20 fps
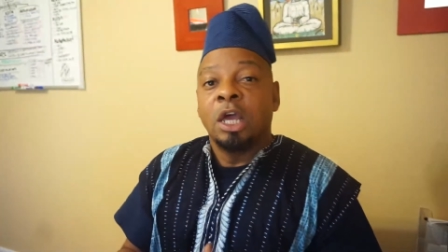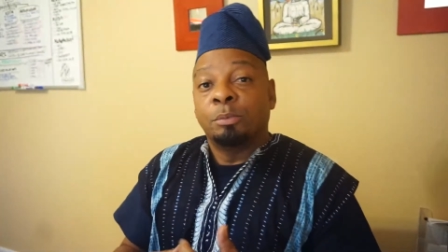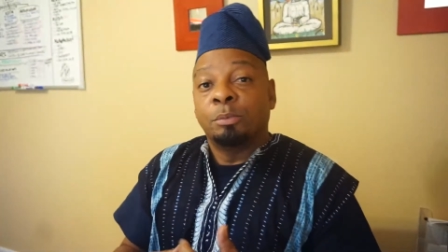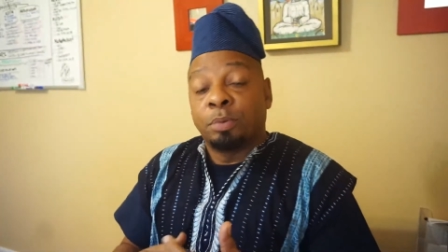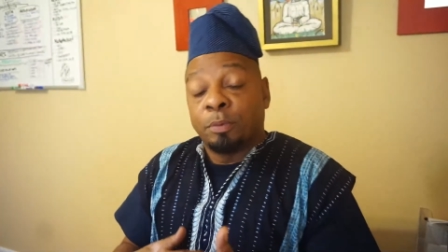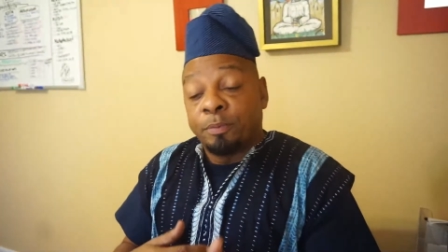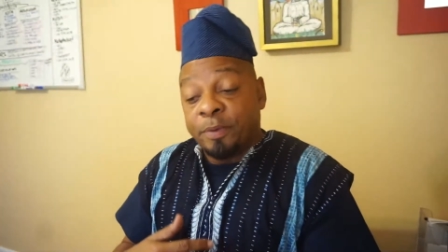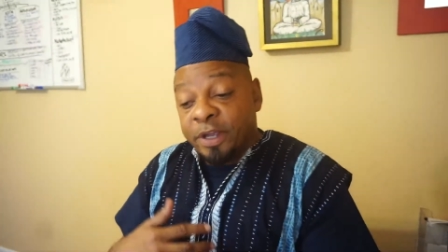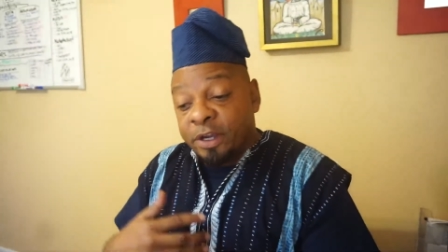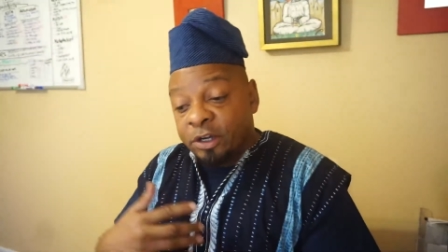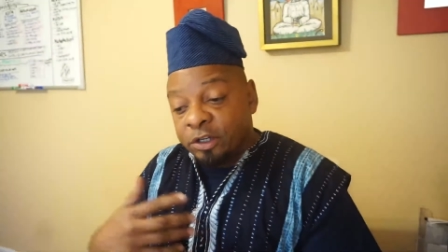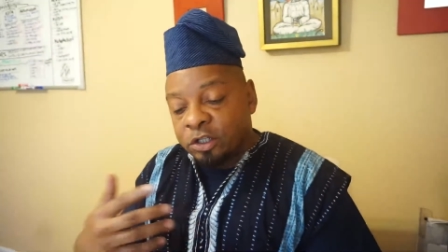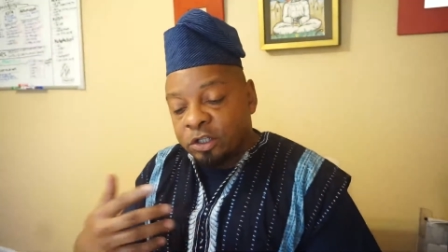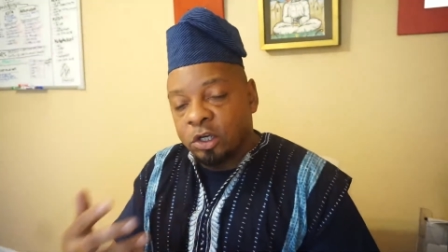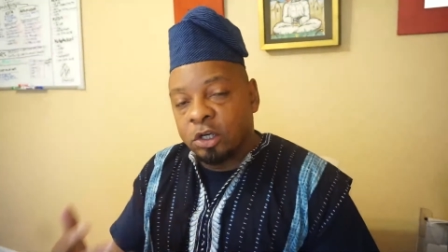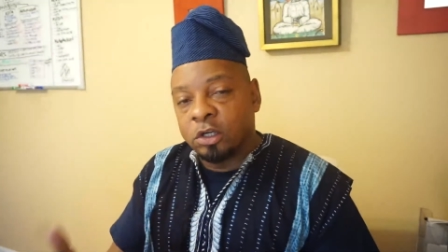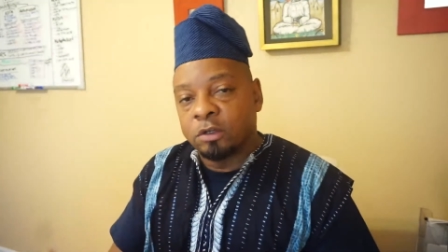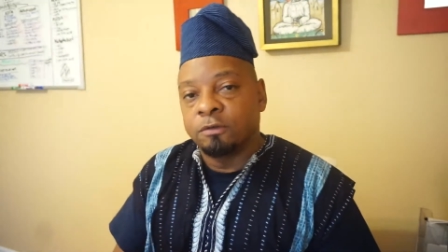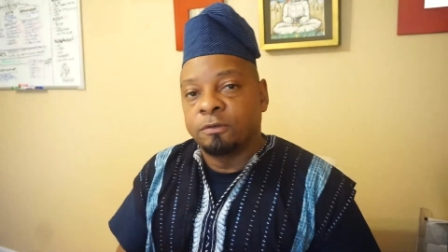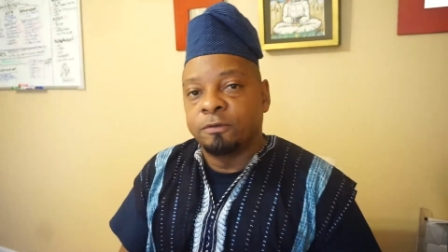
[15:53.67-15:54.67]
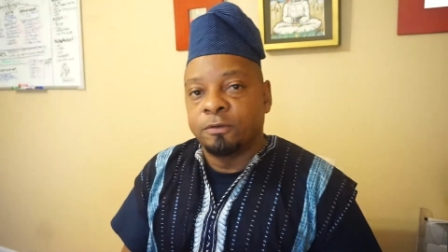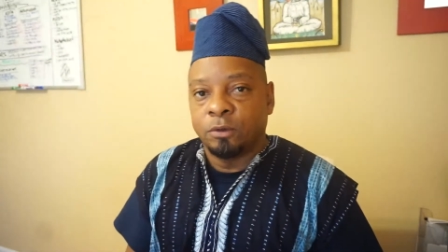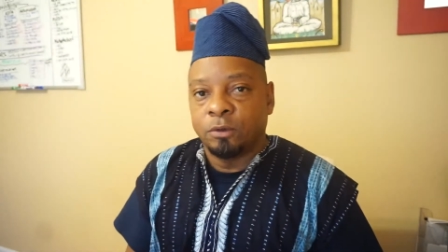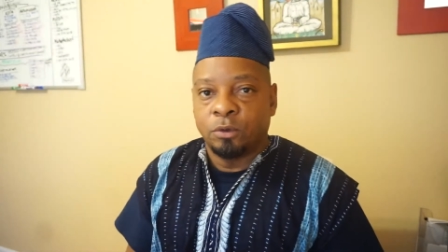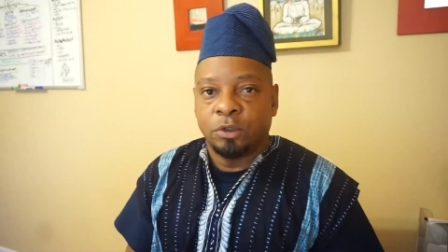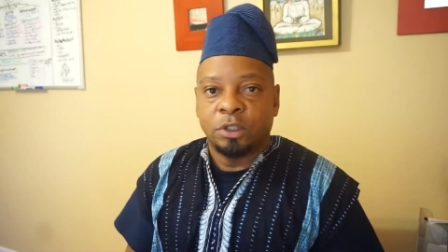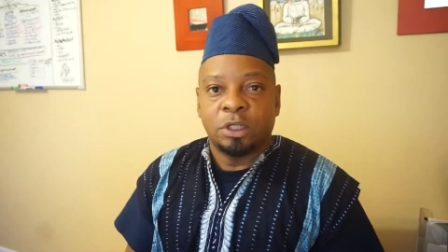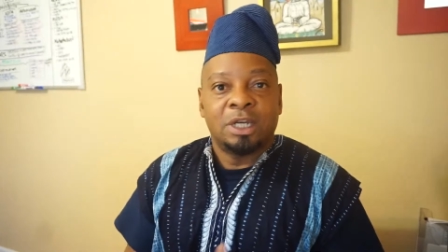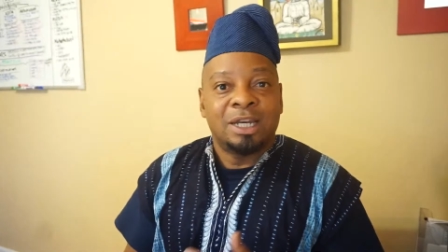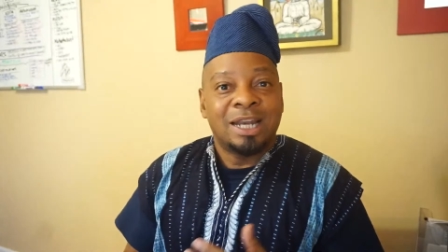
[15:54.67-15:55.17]
prepare certain
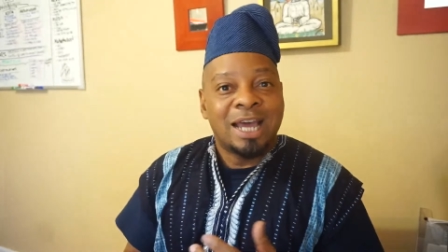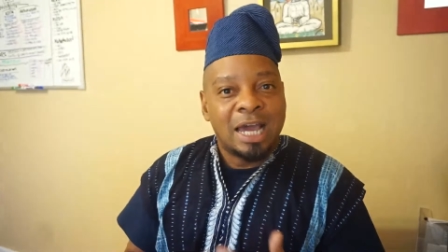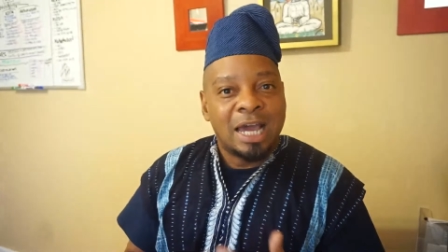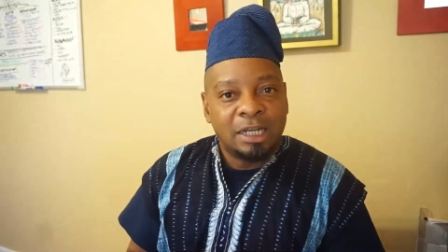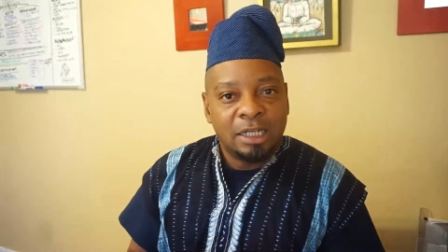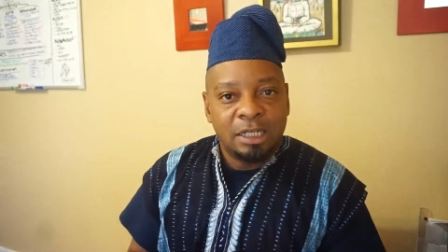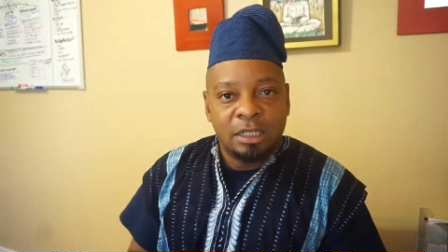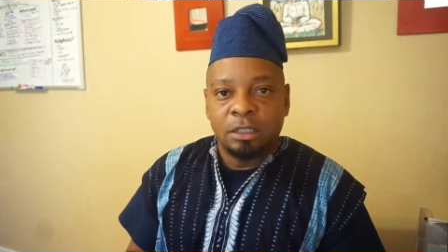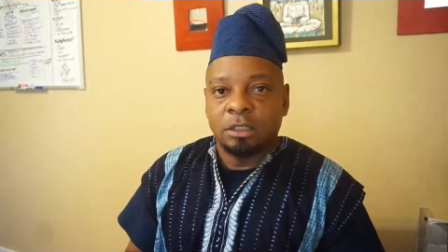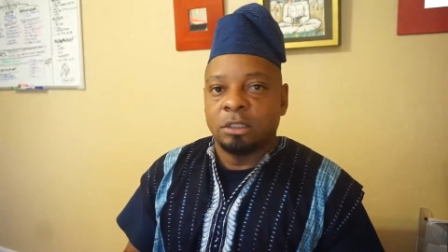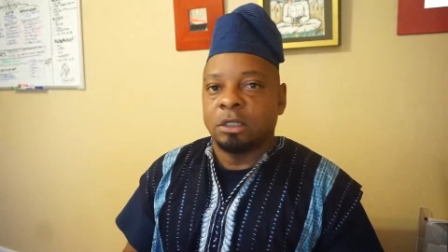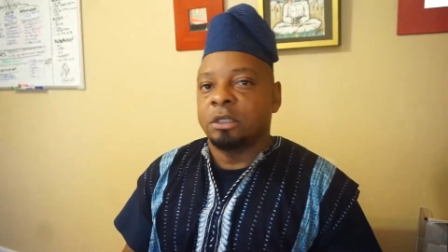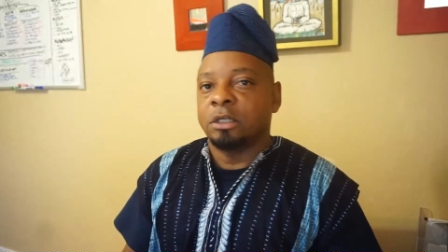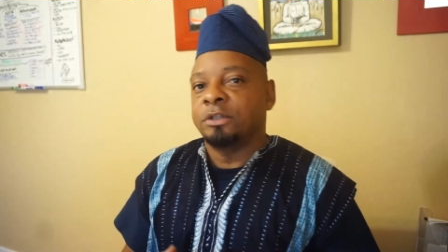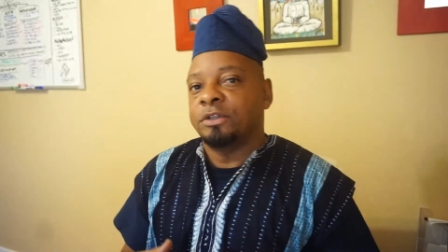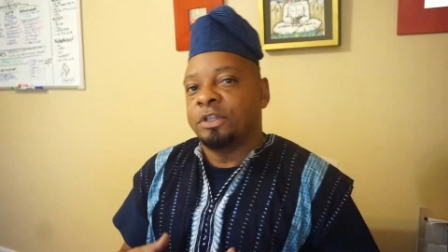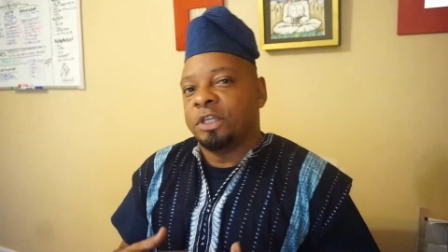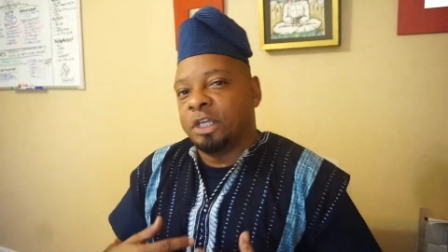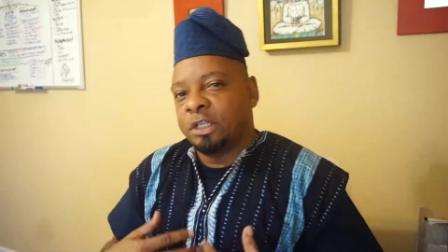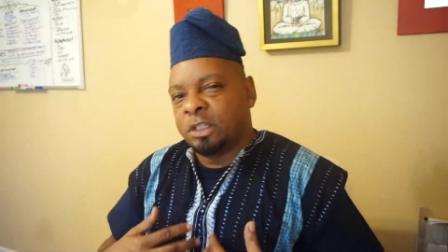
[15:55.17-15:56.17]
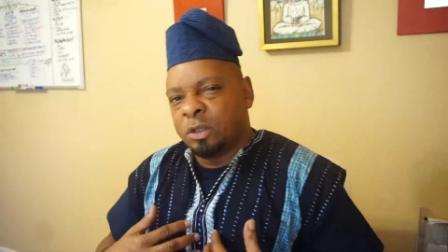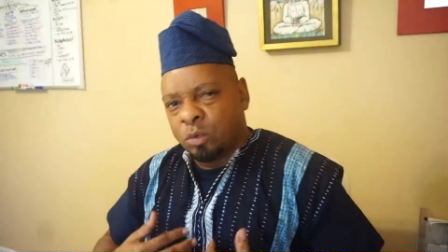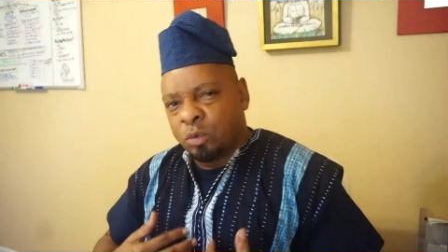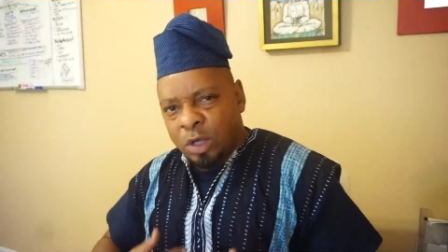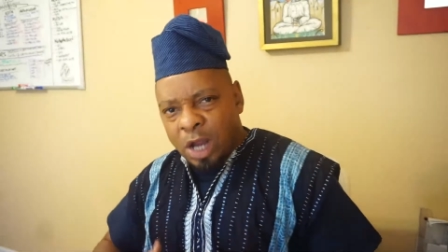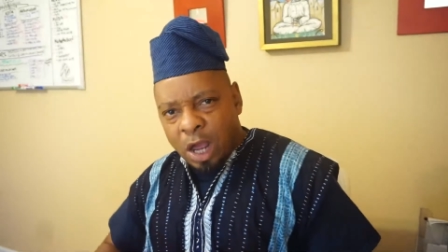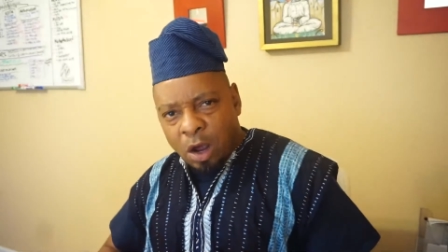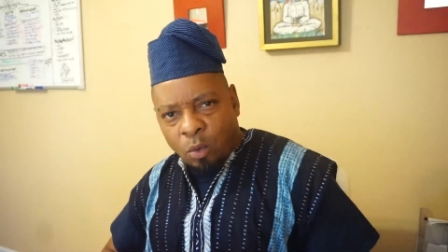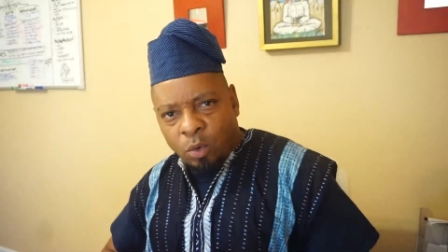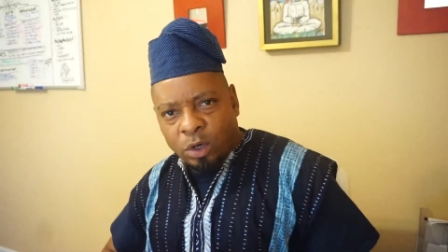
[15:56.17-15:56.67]
foods and not eat certain things and
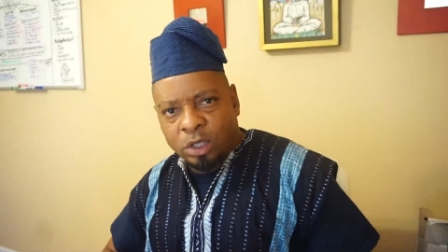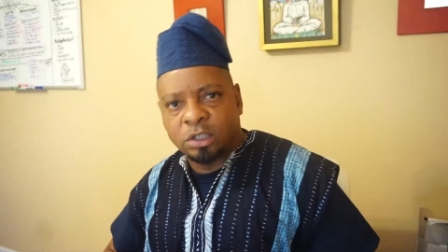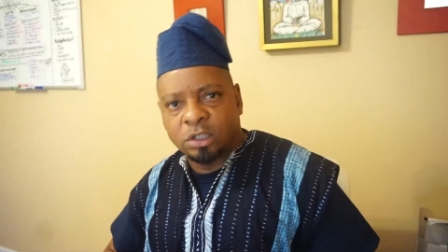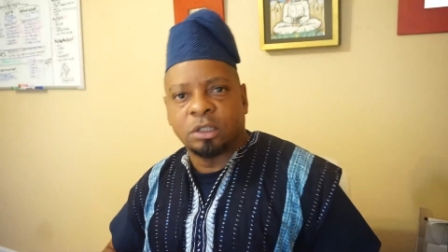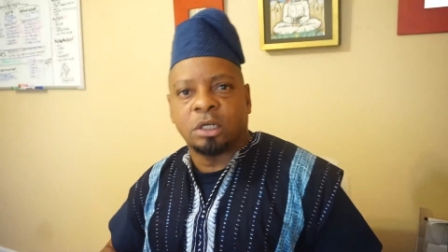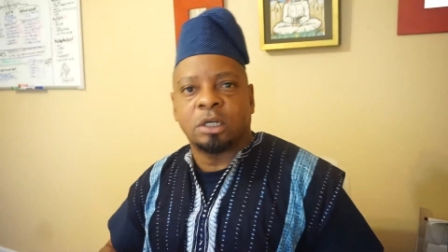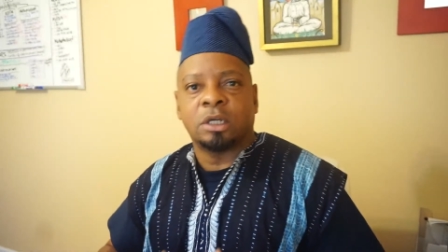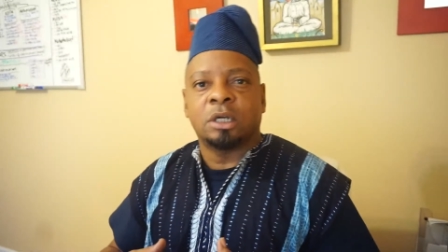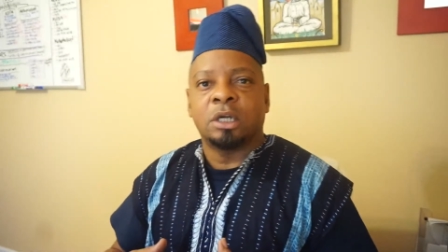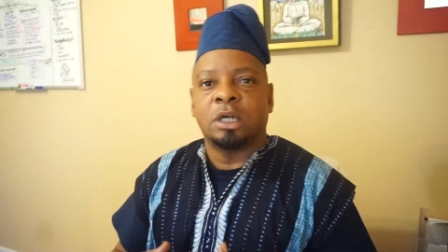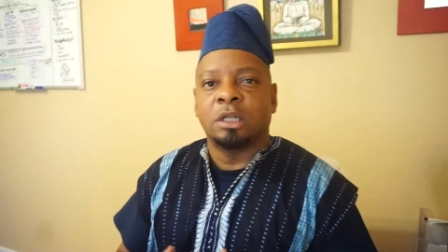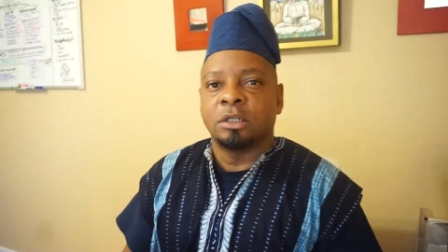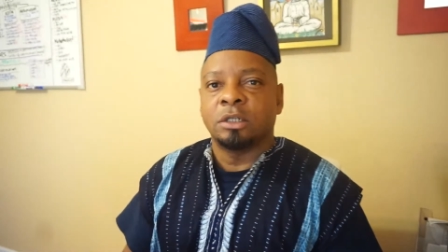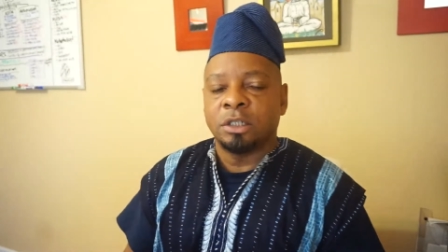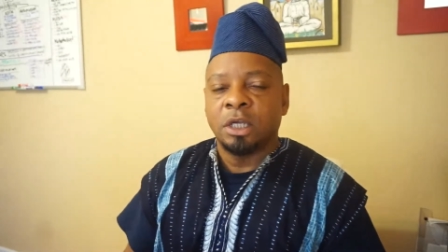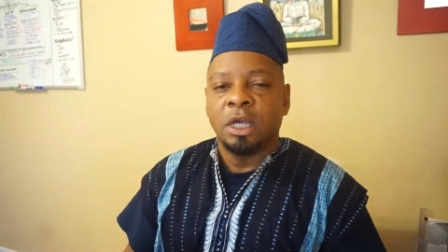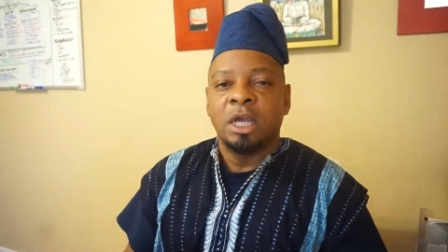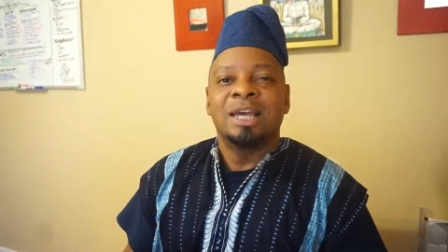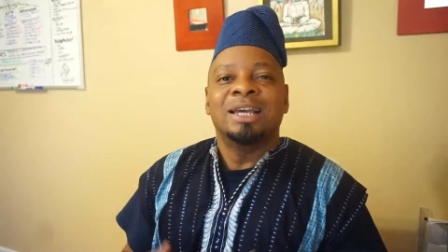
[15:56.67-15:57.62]
not wear certain colors.